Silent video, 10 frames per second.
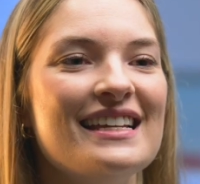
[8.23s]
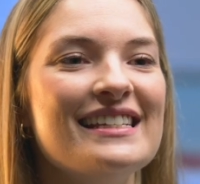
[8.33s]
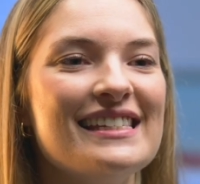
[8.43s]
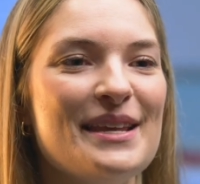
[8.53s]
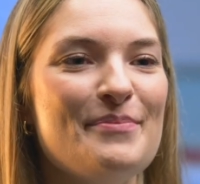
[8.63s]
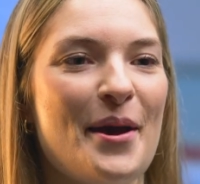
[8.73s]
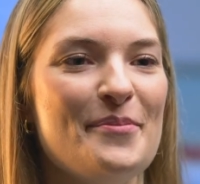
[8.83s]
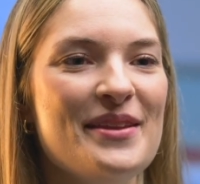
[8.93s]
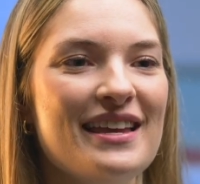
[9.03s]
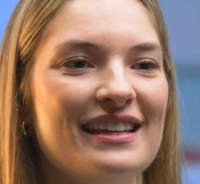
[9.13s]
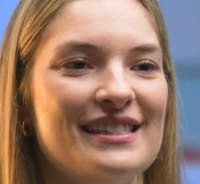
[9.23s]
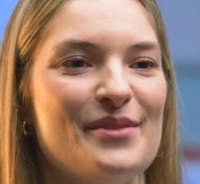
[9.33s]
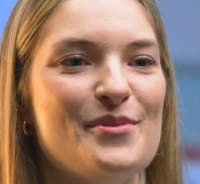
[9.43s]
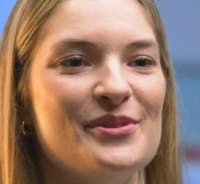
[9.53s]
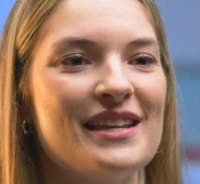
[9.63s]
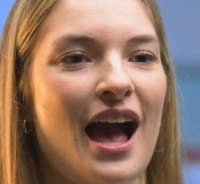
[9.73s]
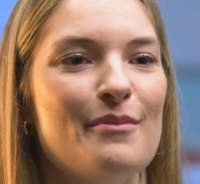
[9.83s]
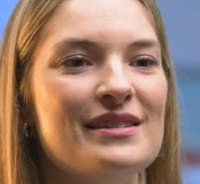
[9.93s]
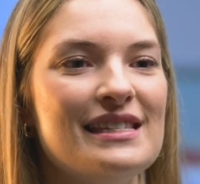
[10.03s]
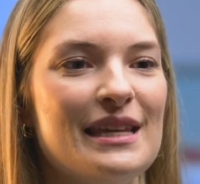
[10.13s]
Sleep apnea is the most
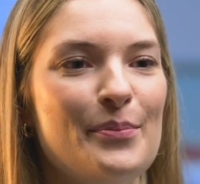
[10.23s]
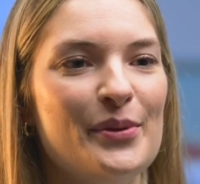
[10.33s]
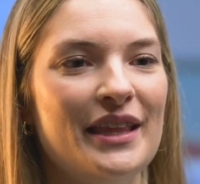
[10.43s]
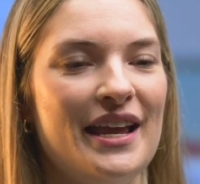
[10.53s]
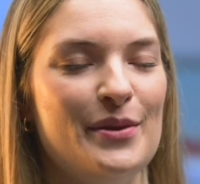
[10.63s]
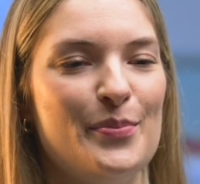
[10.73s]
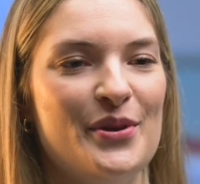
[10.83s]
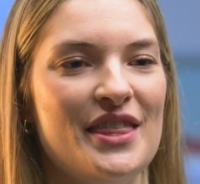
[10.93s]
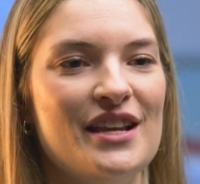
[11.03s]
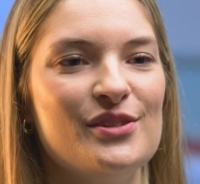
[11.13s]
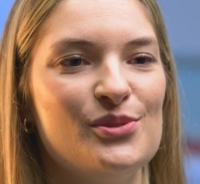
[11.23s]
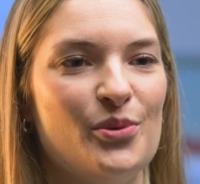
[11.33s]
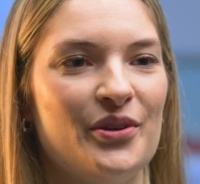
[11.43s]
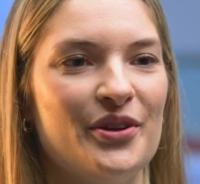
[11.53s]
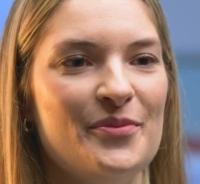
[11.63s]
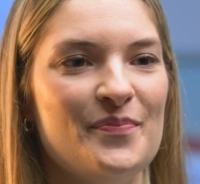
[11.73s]
common sleep-related breathing disorder.